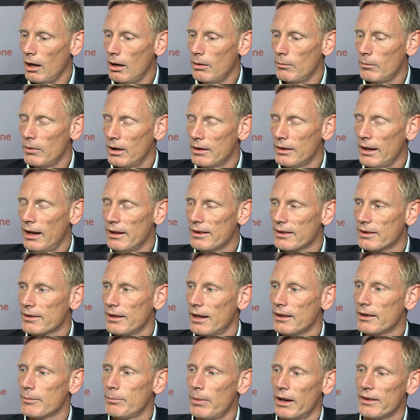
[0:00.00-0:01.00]
and that's,
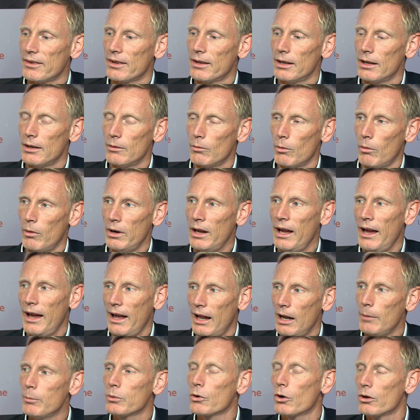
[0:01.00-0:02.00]
that's basically, we want to
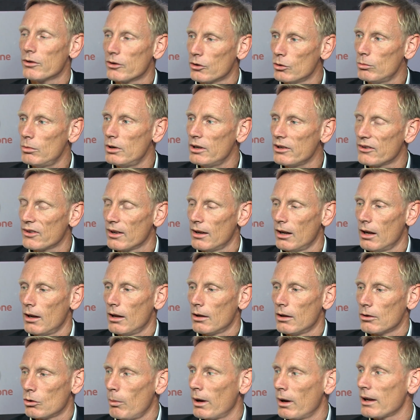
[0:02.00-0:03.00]
help consumers
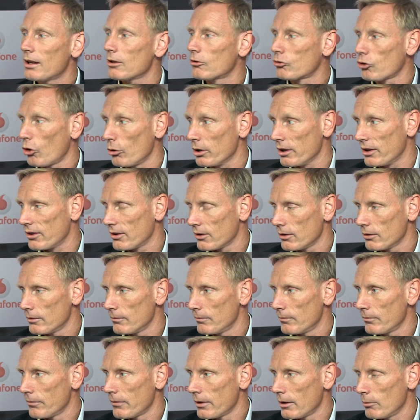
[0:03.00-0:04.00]
to make a choice
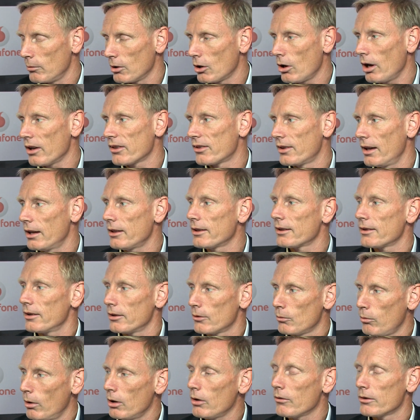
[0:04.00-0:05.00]
because that is
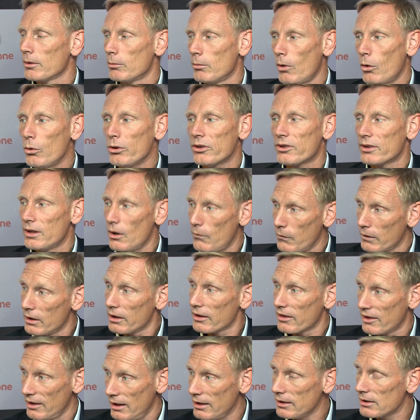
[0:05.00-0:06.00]
one of the most difficult
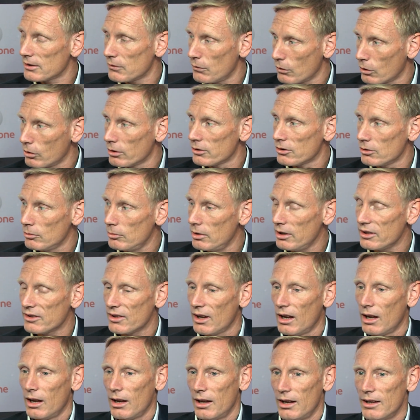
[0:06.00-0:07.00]
things for consumers
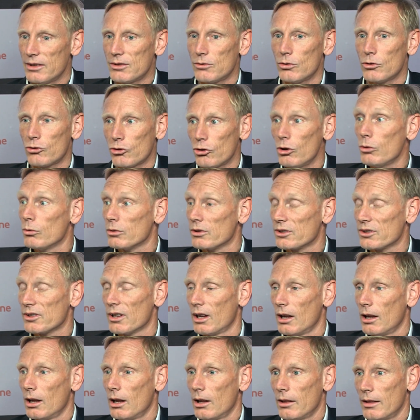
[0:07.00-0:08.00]
is to choose.
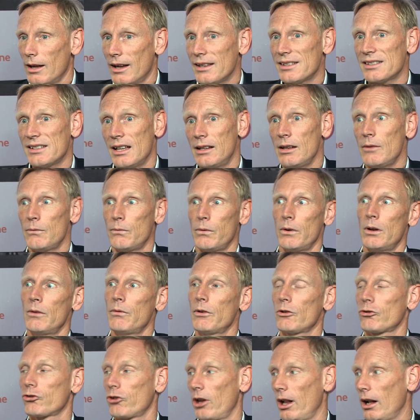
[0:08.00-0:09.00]
They stand in front of a
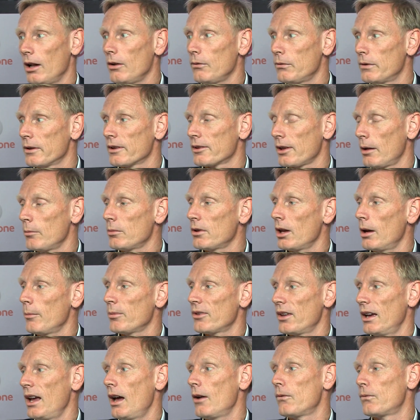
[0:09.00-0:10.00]
shelf and sometimes they
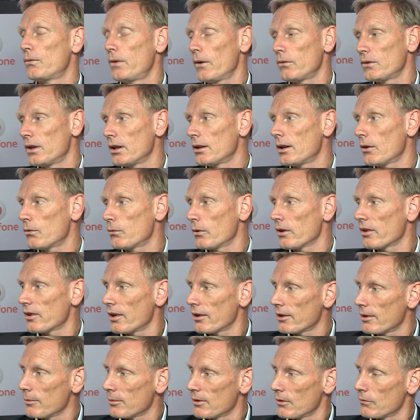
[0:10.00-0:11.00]
have 50 different
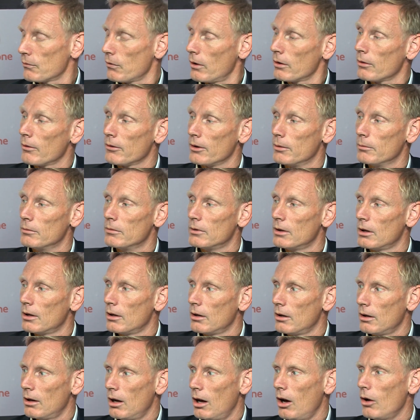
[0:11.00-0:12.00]
systems in front of them
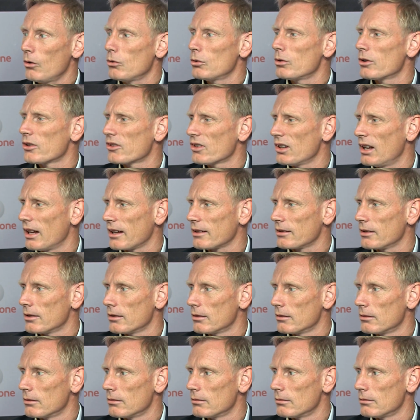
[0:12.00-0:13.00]
how do you select?
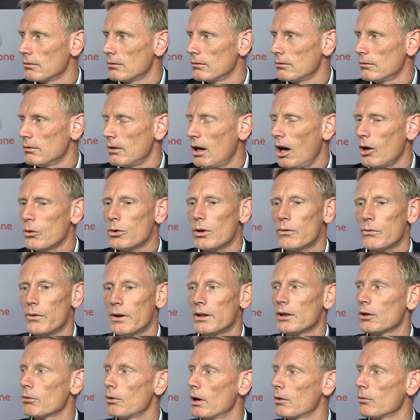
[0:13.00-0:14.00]
Yeah. How do you find
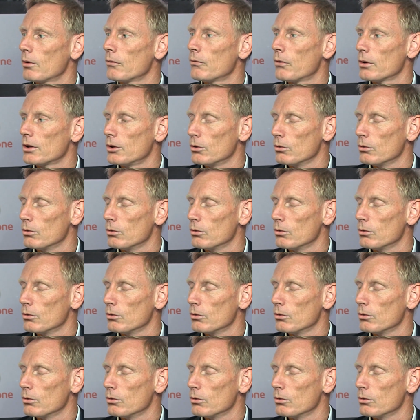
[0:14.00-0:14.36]
the right one for you?